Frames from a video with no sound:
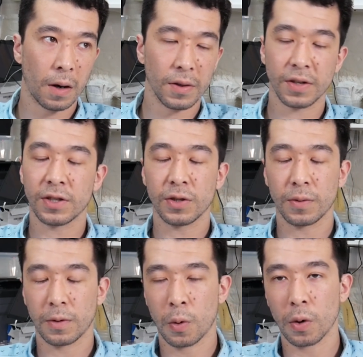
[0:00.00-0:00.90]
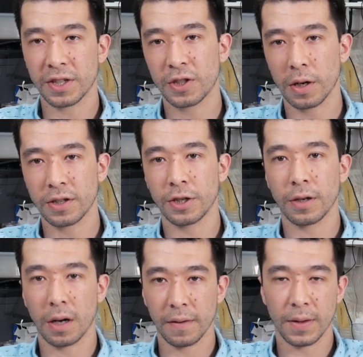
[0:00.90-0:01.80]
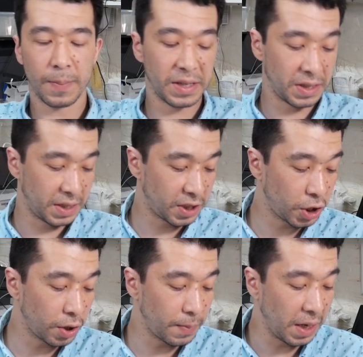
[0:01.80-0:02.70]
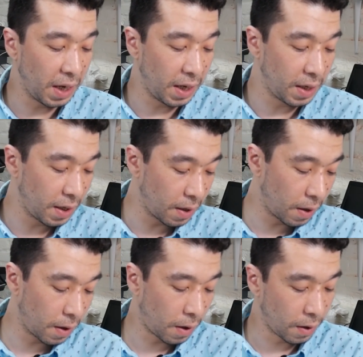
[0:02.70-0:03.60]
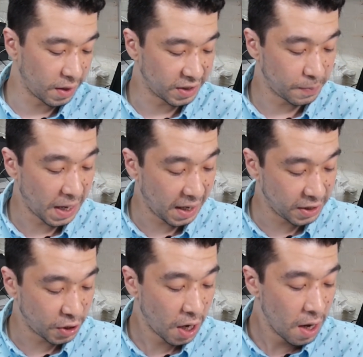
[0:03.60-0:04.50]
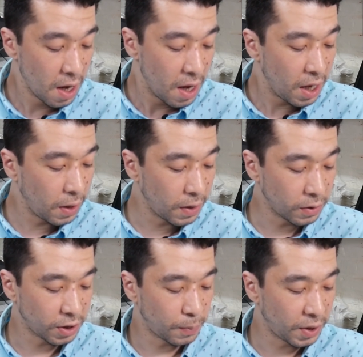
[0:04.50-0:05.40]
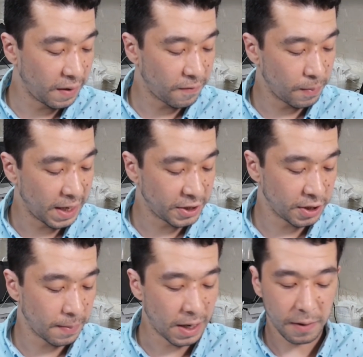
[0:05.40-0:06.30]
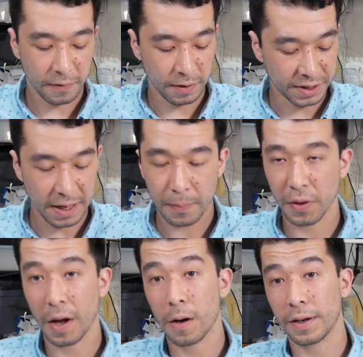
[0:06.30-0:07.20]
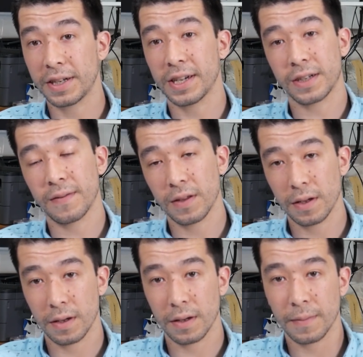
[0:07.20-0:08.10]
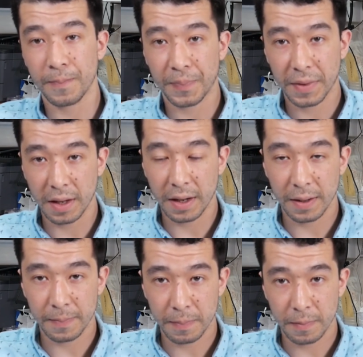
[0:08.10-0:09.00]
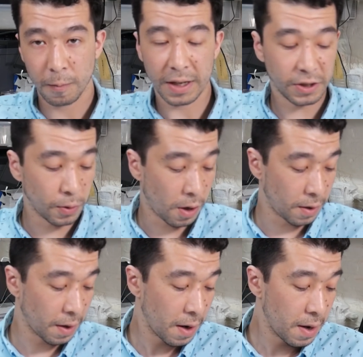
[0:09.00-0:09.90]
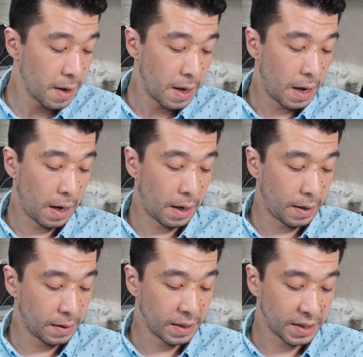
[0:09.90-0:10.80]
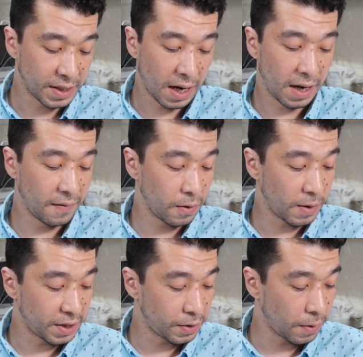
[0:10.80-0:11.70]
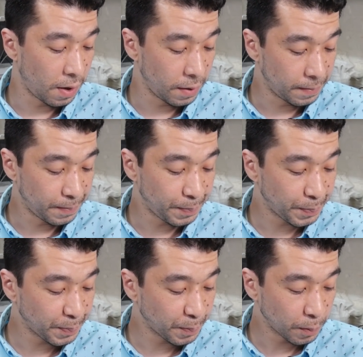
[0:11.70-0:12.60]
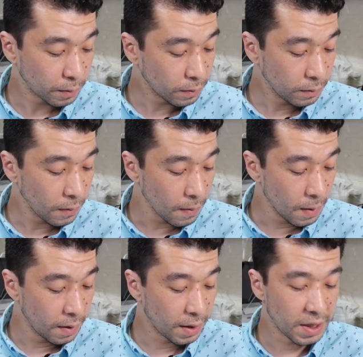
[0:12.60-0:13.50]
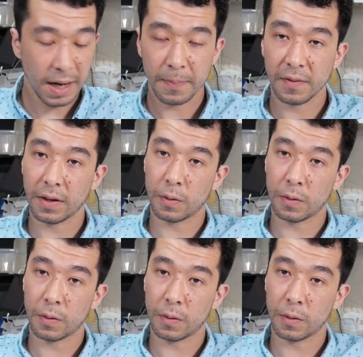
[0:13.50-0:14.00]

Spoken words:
are the core structure of the business should be on this page. You can also put information about, for example, the architect of the restaurant, the design of the restaurant, the type